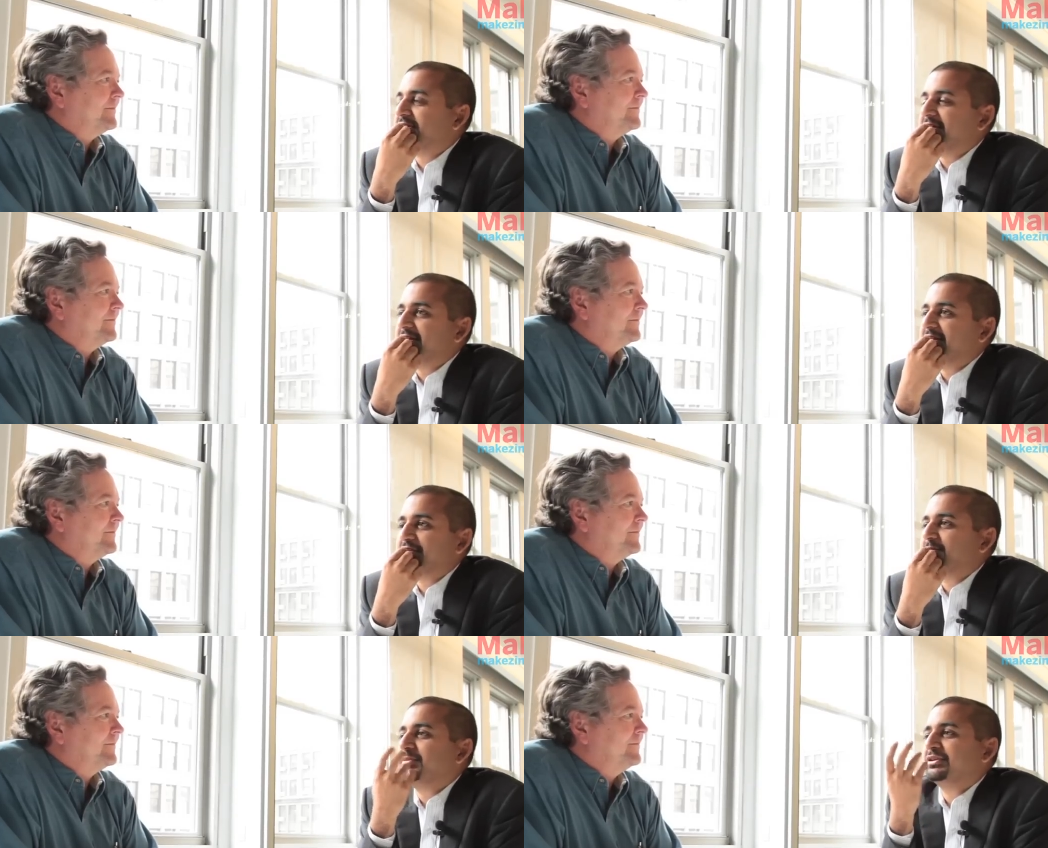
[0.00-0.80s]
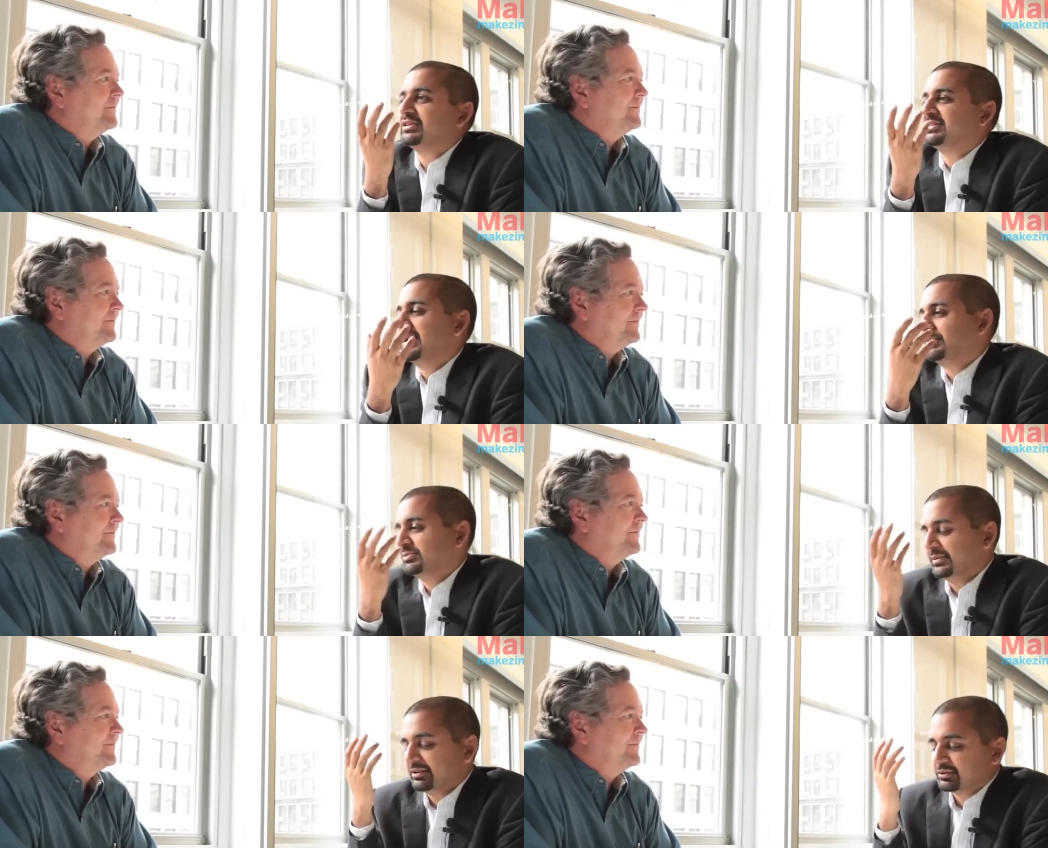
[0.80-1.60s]
Speaker 1: And there's a million examples,
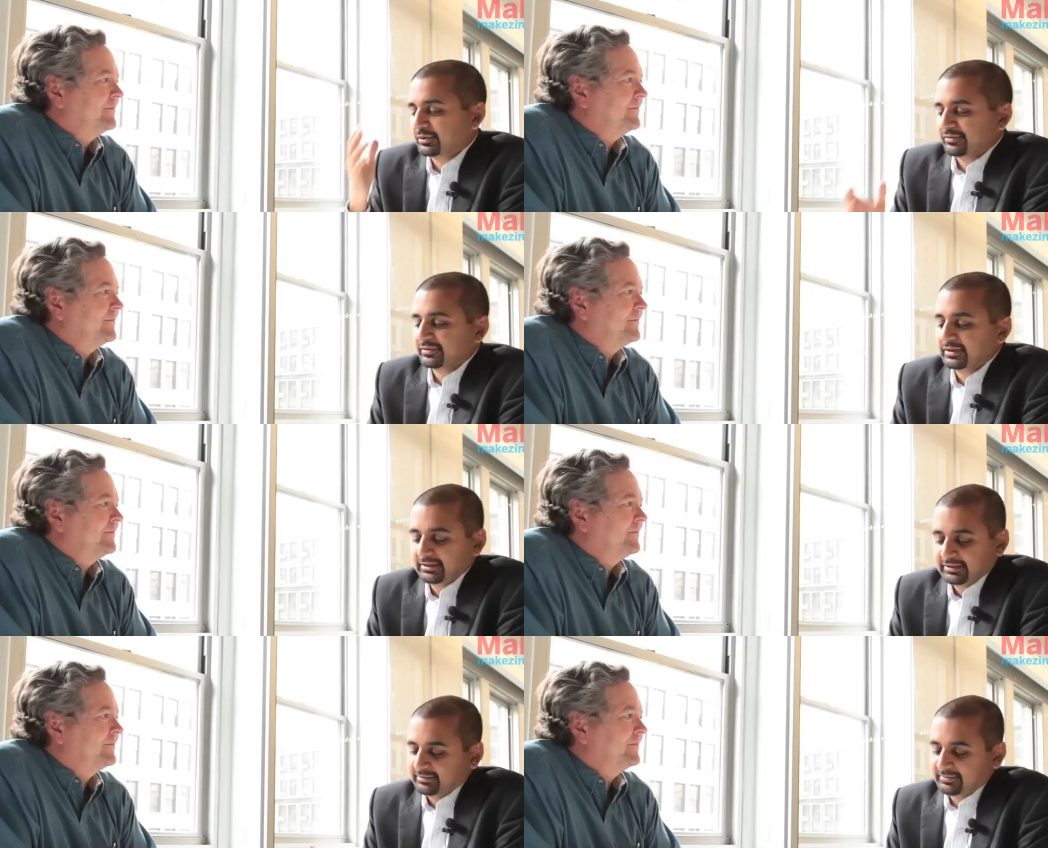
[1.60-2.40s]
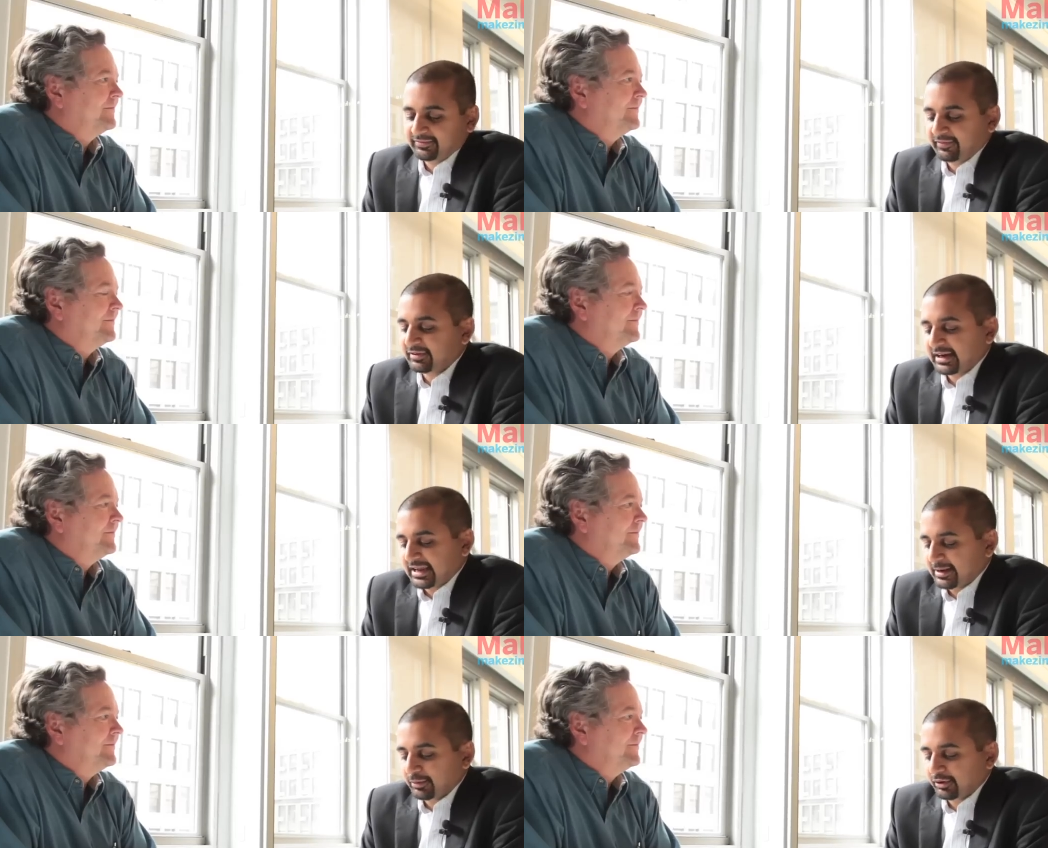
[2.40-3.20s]
but the sort of if I've got a
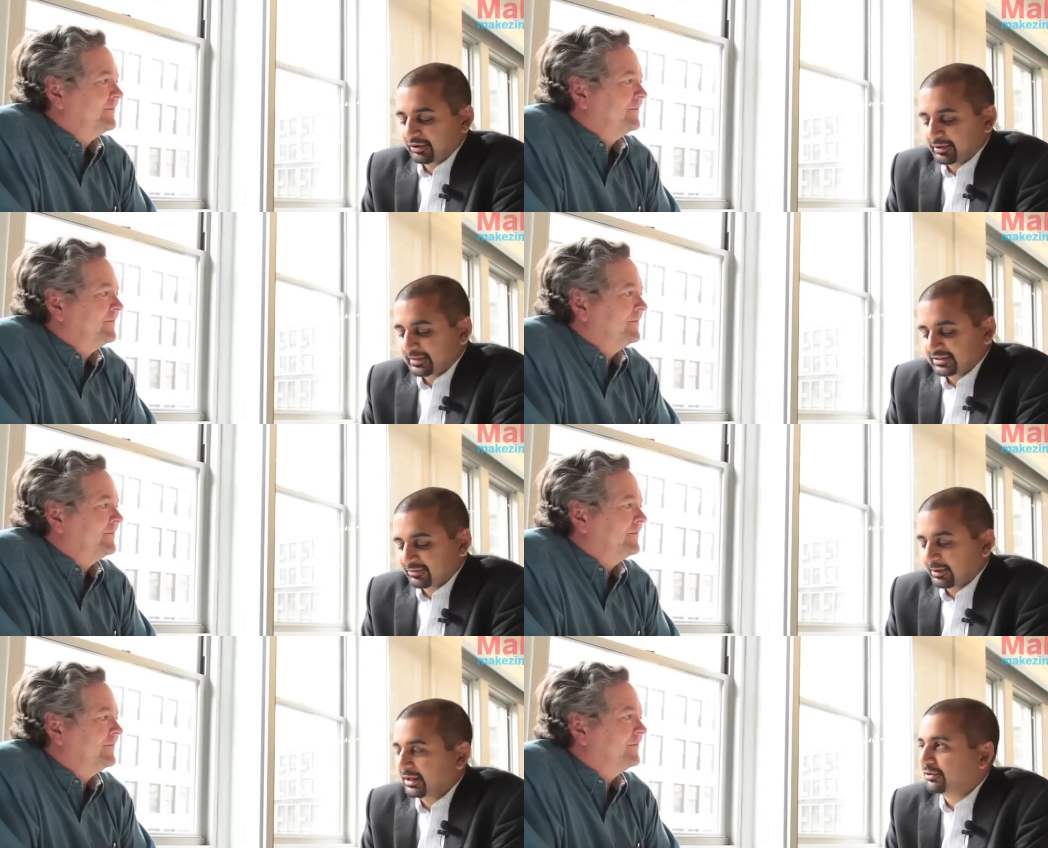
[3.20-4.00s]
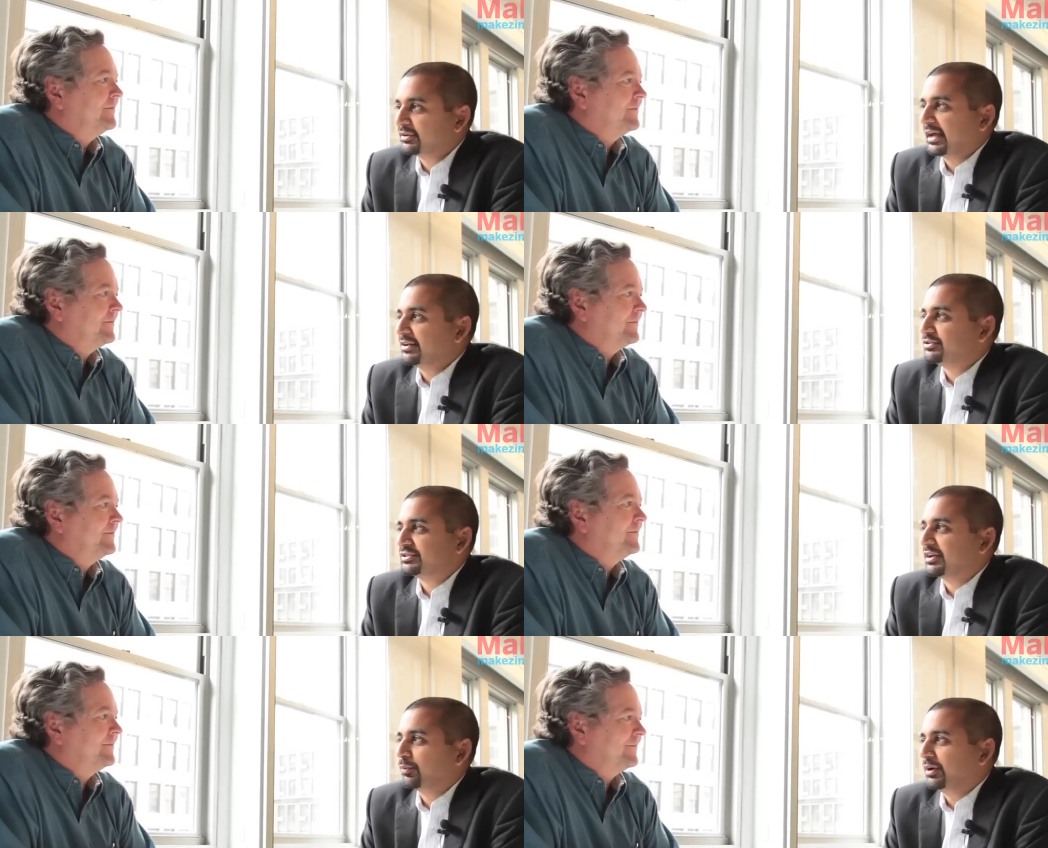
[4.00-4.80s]
hamburger and the meat's from 100 cows
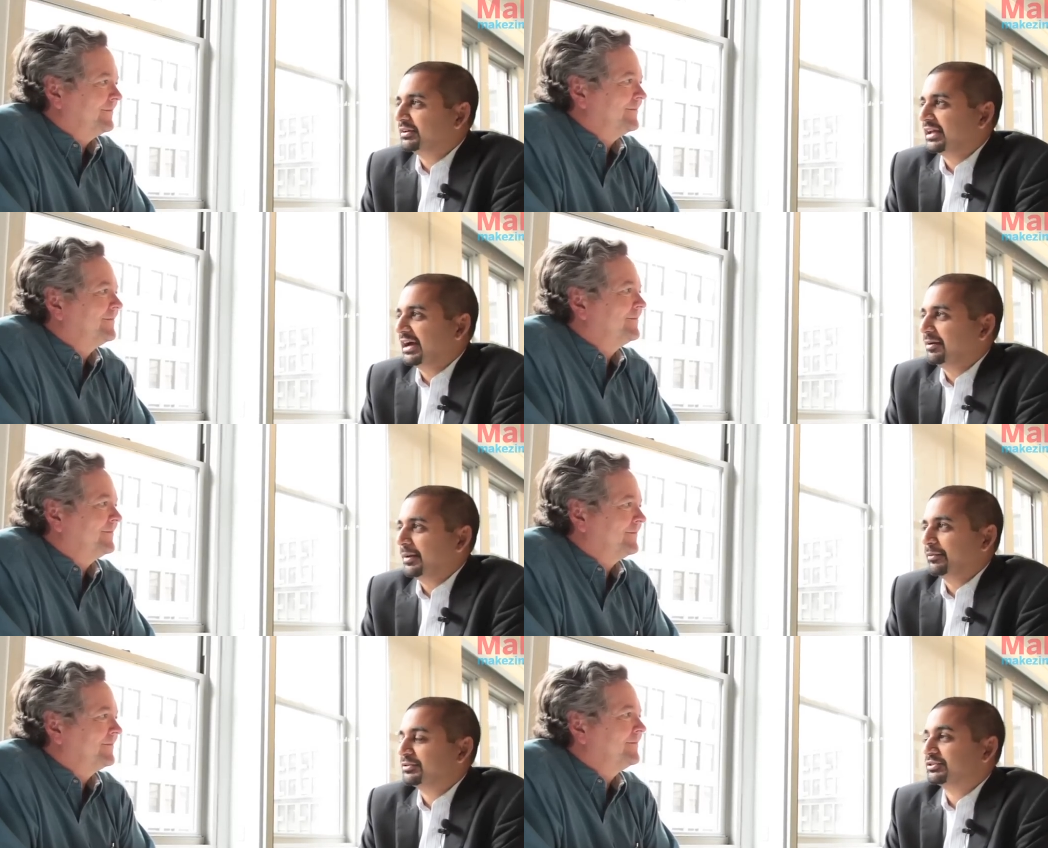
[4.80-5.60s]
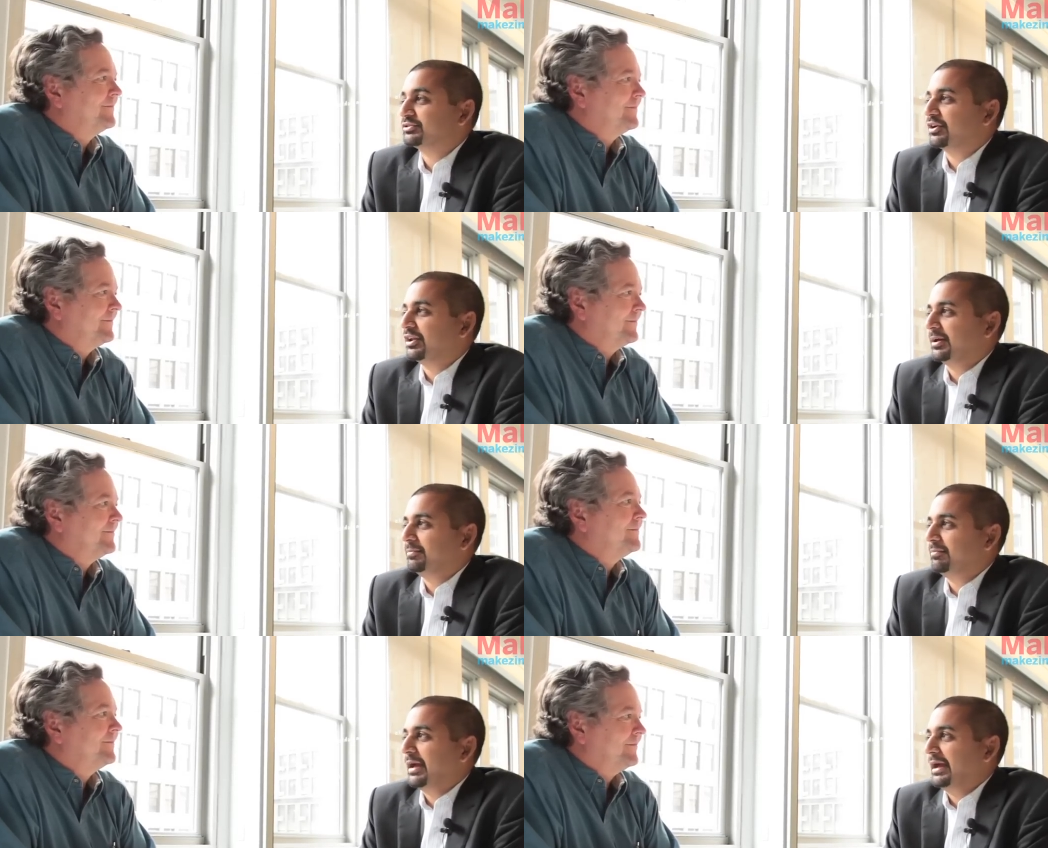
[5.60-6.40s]
instead of one cow, my risk has gone
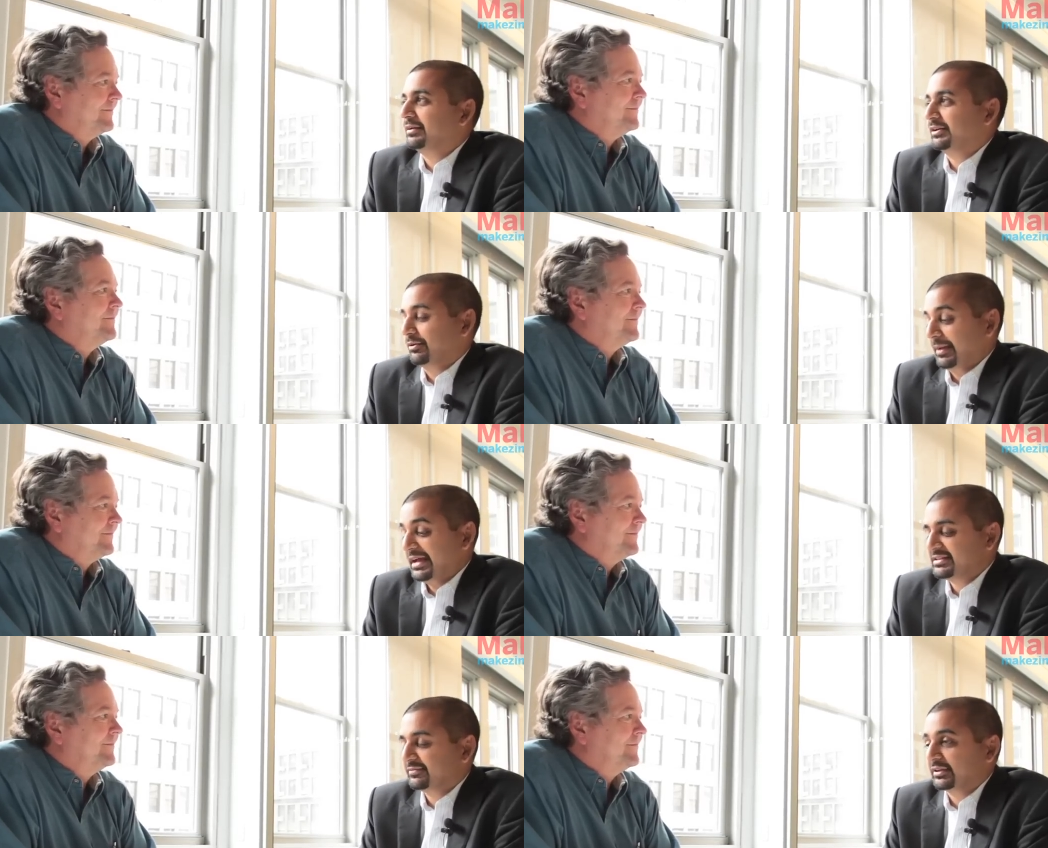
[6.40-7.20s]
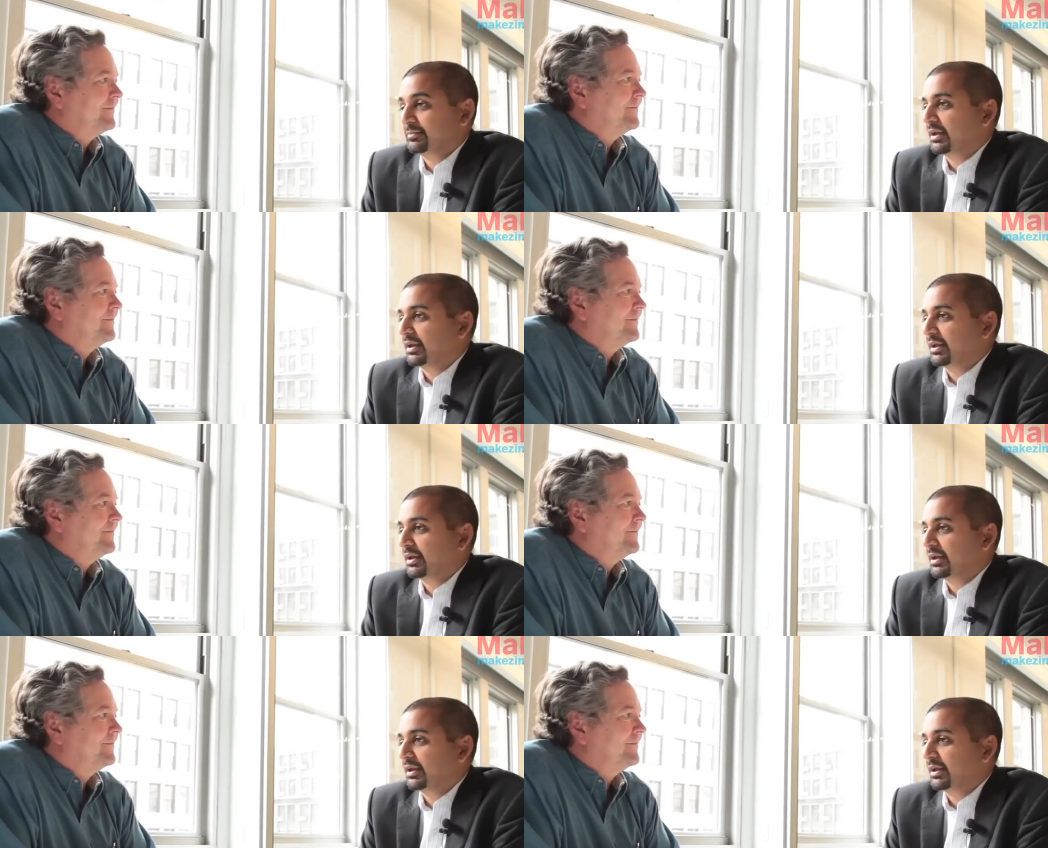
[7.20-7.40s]
up, you know, massively.